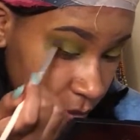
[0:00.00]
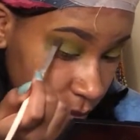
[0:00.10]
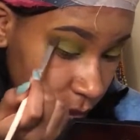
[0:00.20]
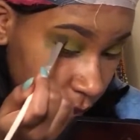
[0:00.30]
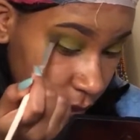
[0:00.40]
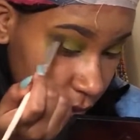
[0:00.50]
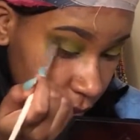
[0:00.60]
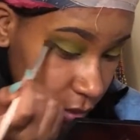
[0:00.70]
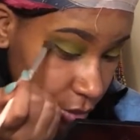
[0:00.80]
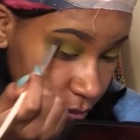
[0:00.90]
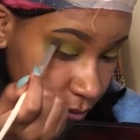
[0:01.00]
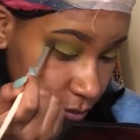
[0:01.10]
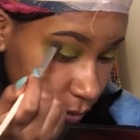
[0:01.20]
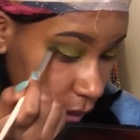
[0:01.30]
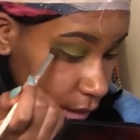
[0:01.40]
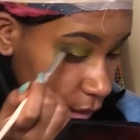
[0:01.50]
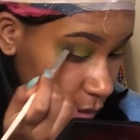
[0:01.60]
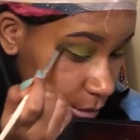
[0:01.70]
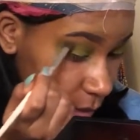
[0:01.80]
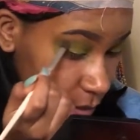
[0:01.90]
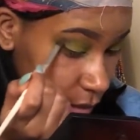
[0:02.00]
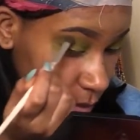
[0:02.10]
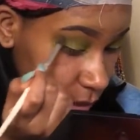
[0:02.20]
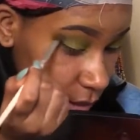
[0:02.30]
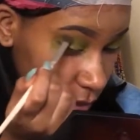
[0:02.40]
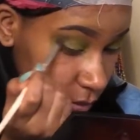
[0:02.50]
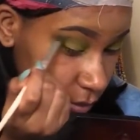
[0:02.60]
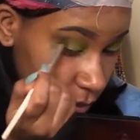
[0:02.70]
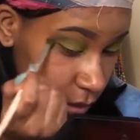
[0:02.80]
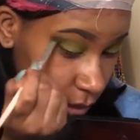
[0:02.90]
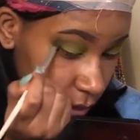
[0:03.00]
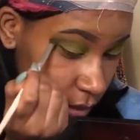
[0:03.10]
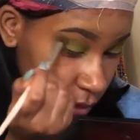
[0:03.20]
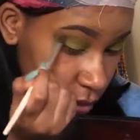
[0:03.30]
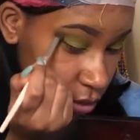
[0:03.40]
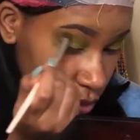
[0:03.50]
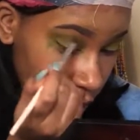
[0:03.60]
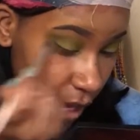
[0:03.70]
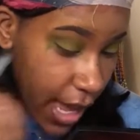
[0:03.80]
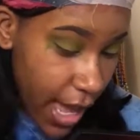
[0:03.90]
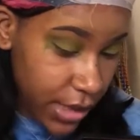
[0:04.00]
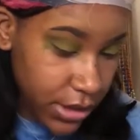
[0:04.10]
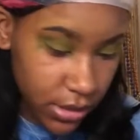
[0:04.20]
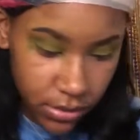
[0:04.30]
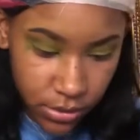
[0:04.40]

Barely. Nope. Ain't nothing popping up either. Trash.